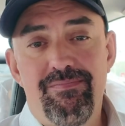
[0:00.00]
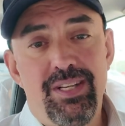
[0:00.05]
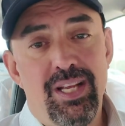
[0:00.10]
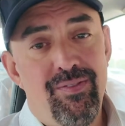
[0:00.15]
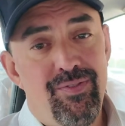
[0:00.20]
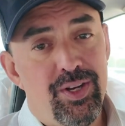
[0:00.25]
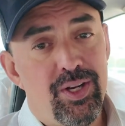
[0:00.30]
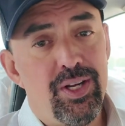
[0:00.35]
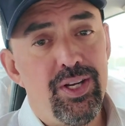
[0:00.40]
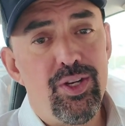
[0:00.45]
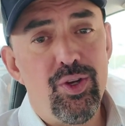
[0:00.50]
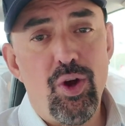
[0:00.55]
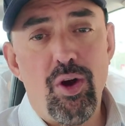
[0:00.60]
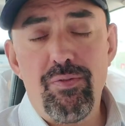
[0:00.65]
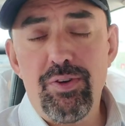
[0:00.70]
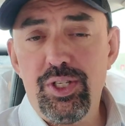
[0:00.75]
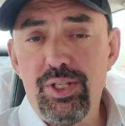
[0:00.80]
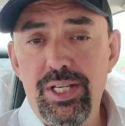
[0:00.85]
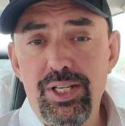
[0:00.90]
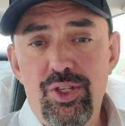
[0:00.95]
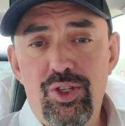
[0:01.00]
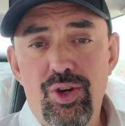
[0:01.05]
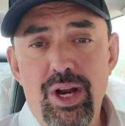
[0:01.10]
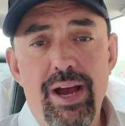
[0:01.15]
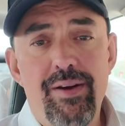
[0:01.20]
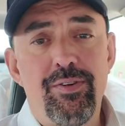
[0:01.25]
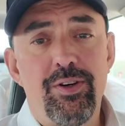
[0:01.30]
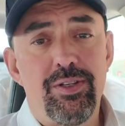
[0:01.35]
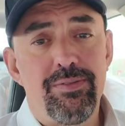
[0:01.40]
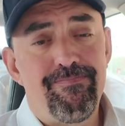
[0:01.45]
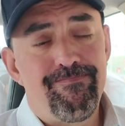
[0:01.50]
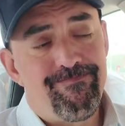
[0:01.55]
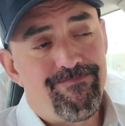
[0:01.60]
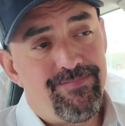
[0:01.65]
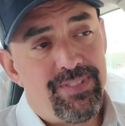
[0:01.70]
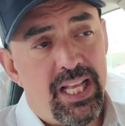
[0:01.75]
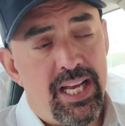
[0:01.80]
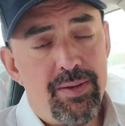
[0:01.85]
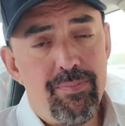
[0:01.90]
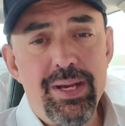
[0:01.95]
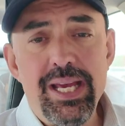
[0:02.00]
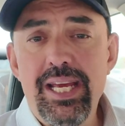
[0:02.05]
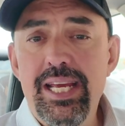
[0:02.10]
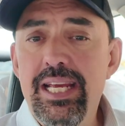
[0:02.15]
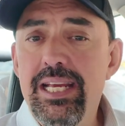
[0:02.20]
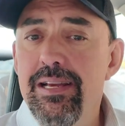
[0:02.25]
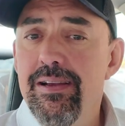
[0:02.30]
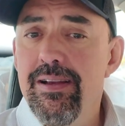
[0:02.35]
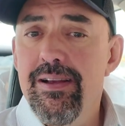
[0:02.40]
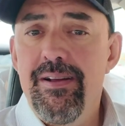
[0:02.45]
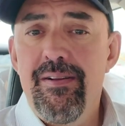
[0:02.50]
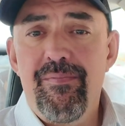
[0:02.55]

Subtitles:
if you're going to do overseas travel like me,